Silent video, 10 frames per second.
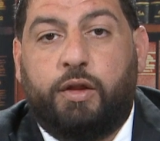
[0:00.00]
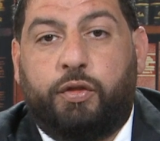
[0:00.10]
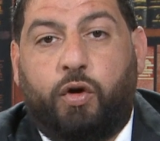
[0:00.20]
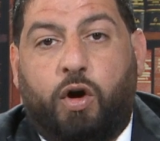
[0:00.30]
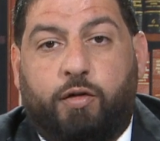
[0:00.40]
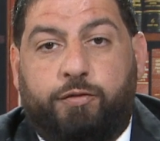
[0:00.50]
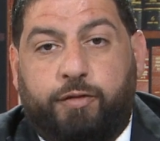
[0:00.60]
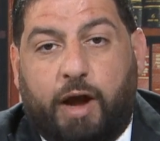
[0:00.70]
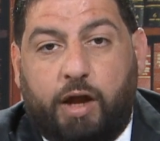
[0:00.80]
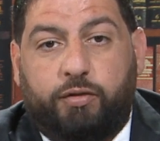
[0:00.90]
there are
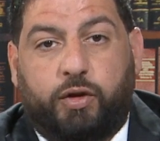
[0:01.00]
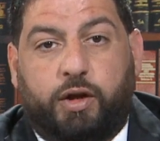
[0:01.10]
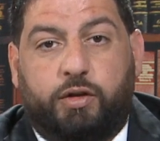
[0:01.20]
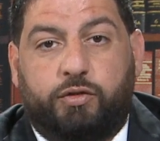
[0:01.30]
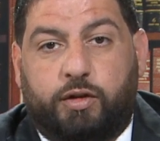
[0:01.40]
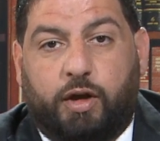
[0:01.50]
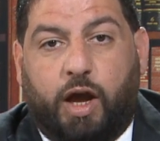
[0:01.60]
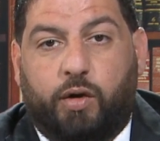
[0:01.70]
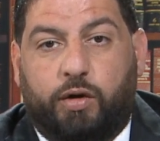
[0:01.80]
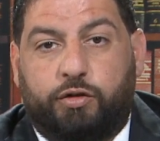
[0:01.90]
5 things that the
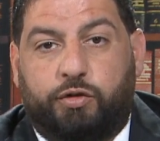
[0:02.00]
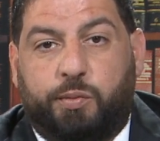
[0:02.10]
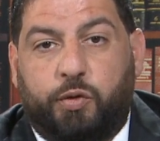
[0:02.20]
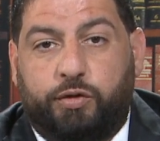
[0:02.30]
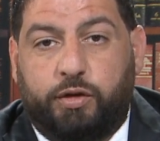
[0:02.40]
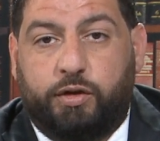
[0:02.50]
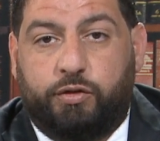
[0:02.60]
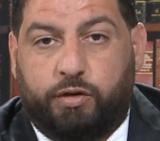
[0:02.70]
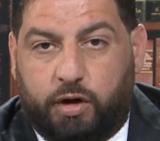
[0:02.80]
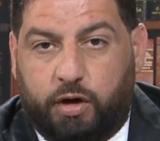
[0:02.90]
IRS is supposed to
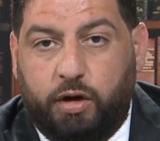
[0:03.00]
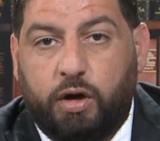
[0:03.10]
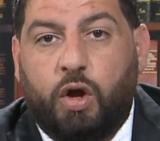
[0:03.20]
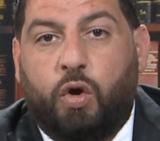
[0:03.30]
consider